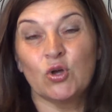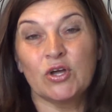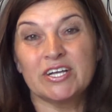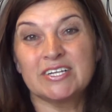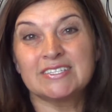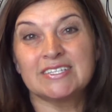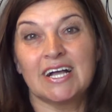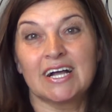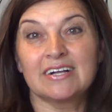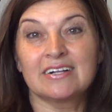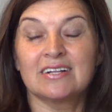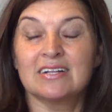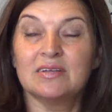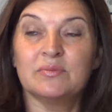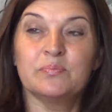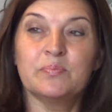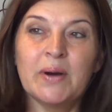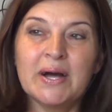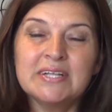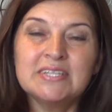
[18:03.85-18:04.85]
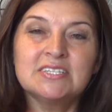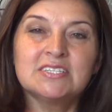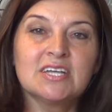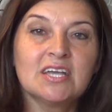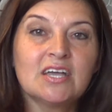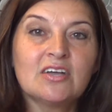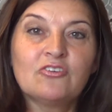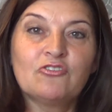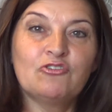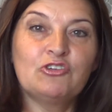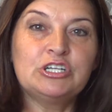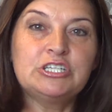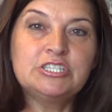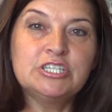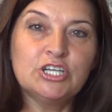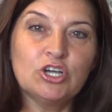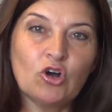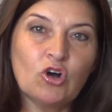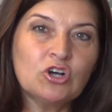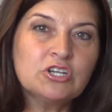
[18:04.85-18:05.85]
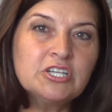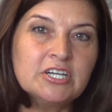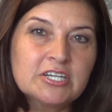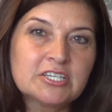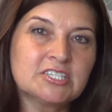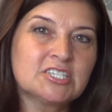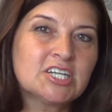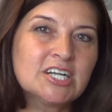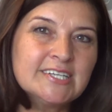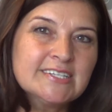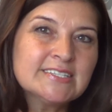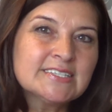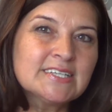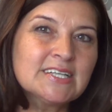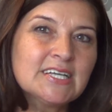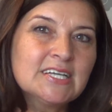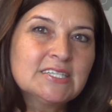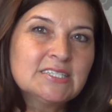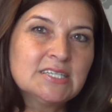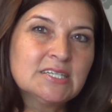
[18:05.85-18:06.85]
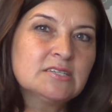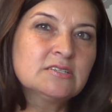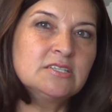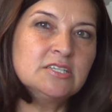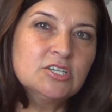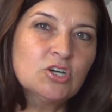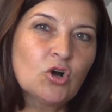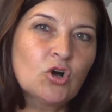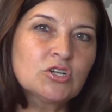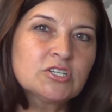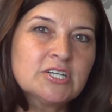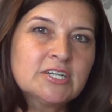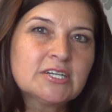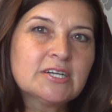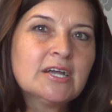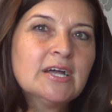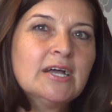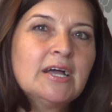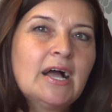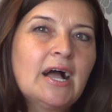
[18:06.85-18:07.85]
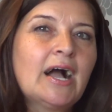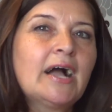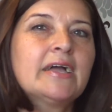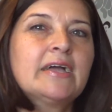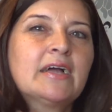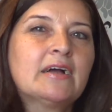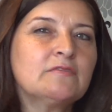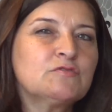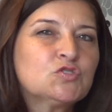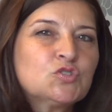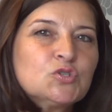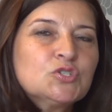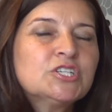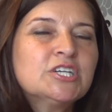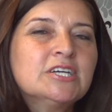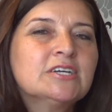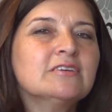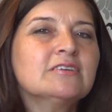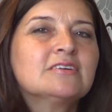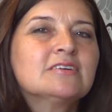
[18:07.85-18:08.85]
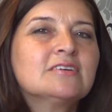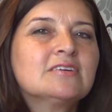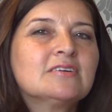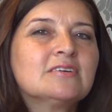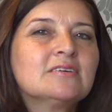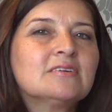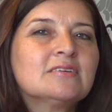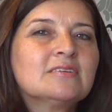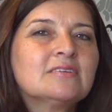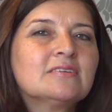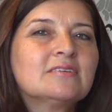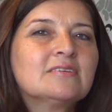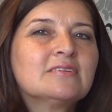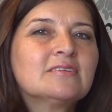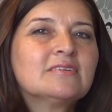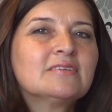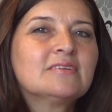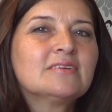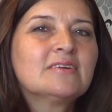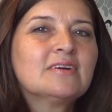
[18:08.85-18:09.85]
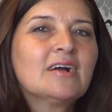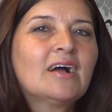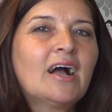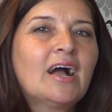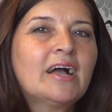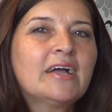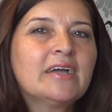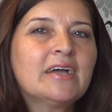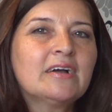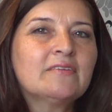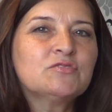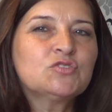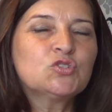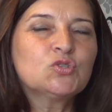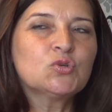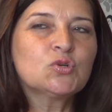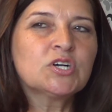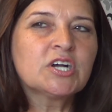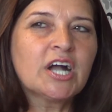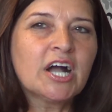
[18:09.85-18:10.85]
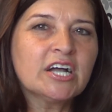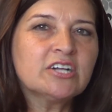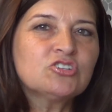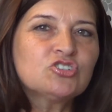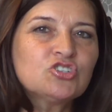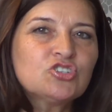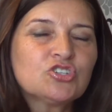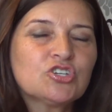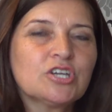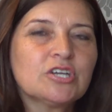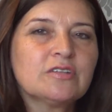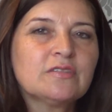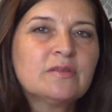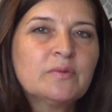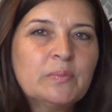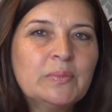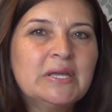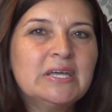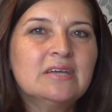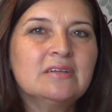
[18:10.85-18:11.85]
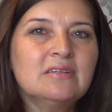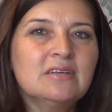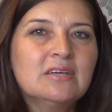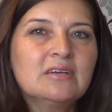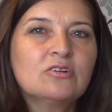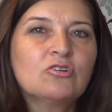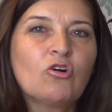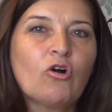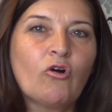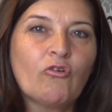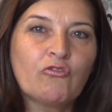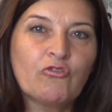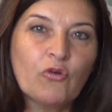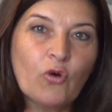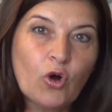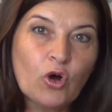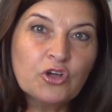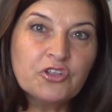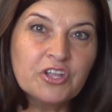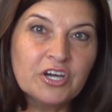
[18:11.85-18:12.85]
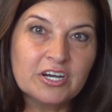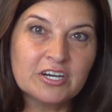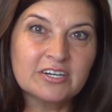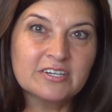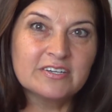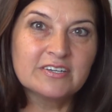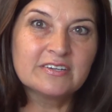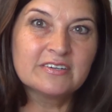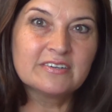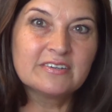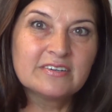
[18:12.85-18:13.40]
know exactly. But with the other, translating the other, I have to think. I have to catch the meaning of other